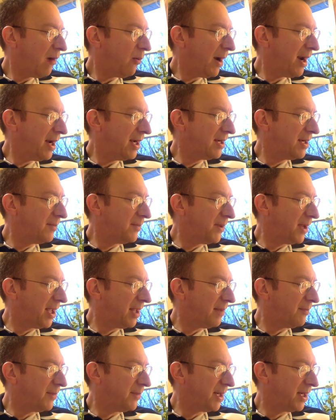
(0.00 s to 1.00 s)
waited a
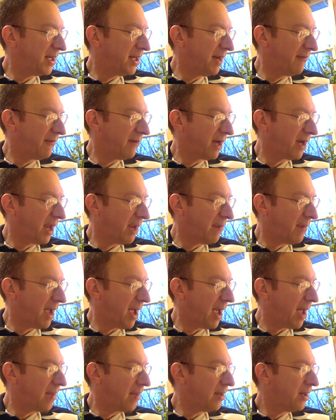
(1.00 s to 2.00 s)
bit, but it never came
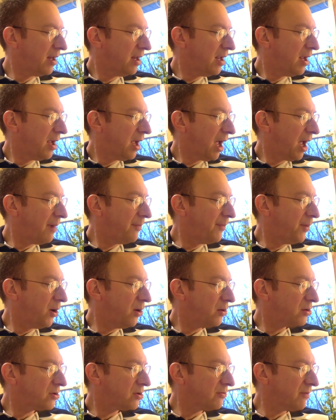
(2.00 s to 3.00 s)
out. I
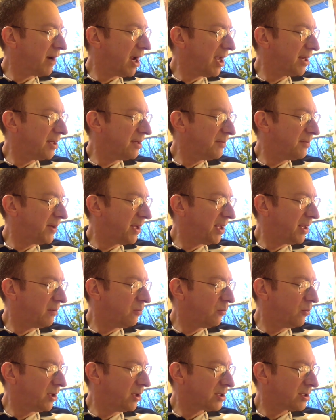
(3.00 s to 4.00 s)
poked around a bit
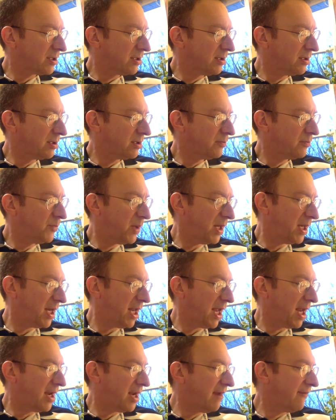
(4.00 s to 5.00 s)
and whistled. Pity
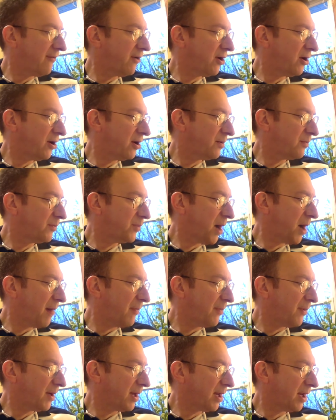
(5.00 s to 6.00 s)
I never heard
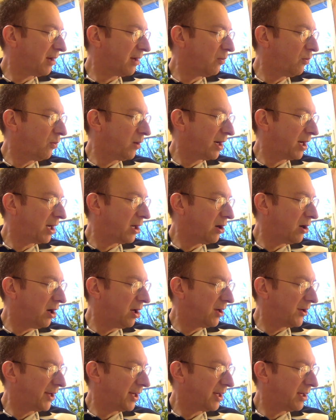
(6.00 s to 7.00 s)
properly what he
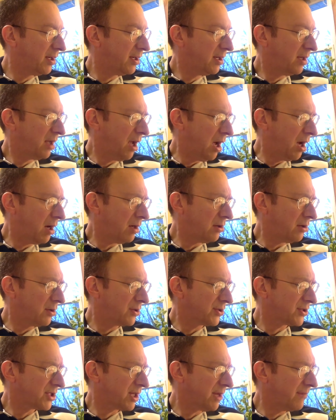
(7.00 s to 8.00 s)
called it. Uncle
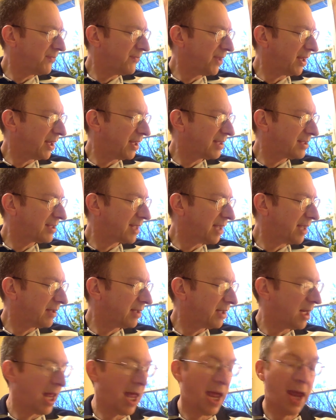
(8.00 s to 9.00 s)
something, it
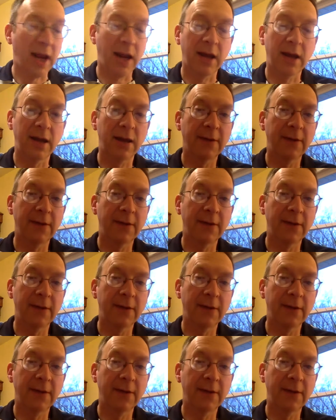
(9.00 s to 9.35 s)
sounded like.